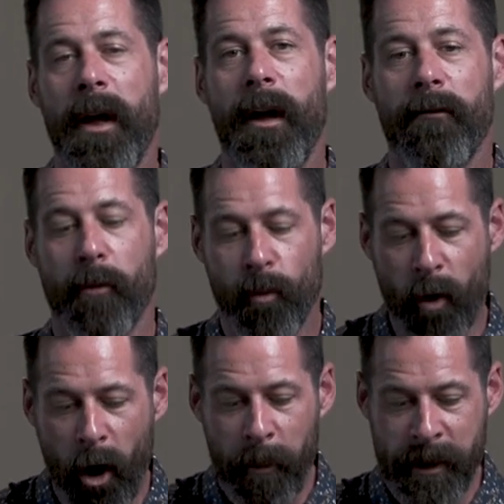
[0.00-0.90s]
of
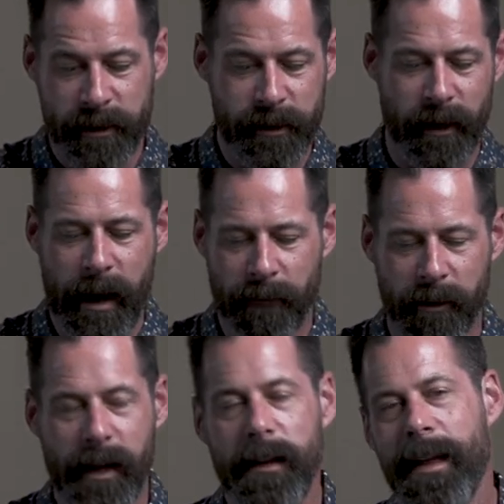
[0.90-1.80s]
Roman
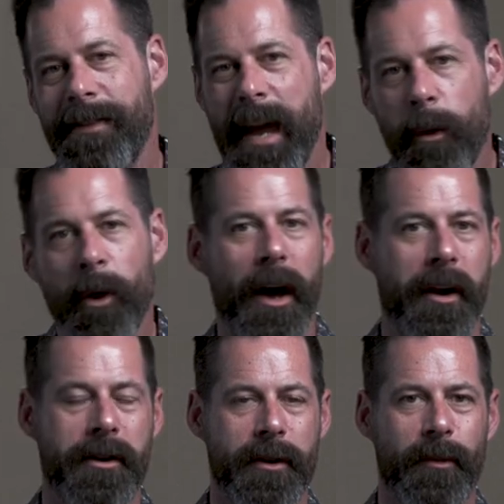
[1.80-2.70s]
slavery that they were
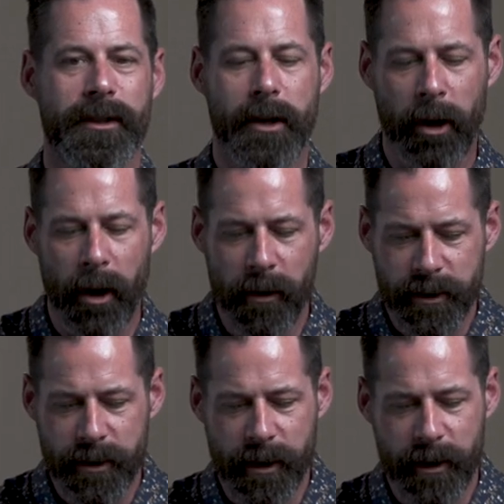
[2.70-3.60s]
under was
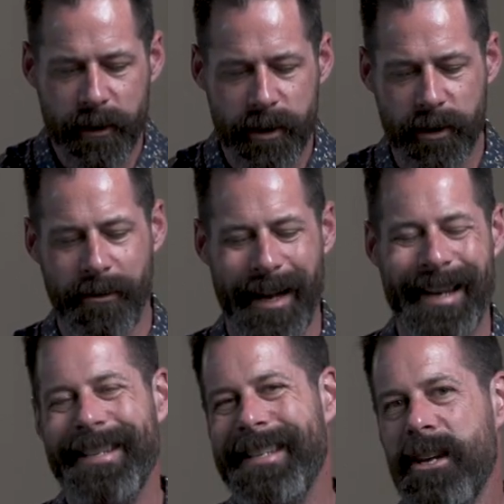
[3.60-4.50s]
closer to
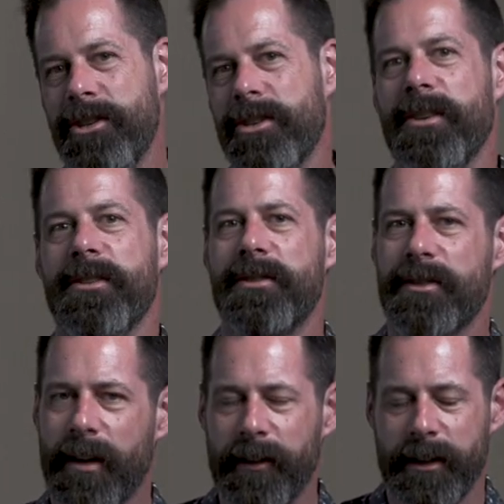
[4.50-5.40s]
indentured
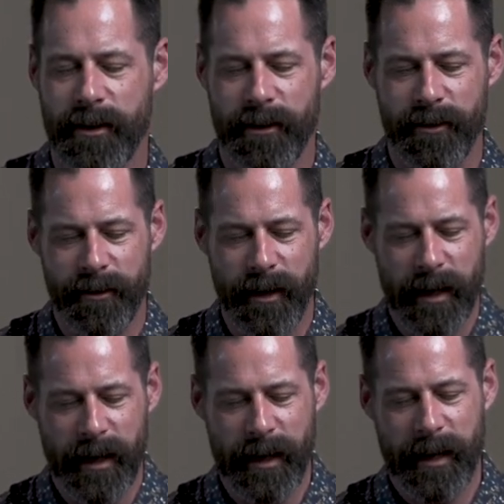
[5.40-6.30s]
servitude
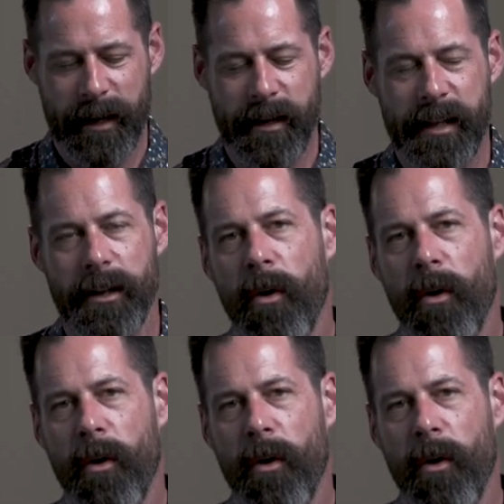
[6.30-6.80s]
than the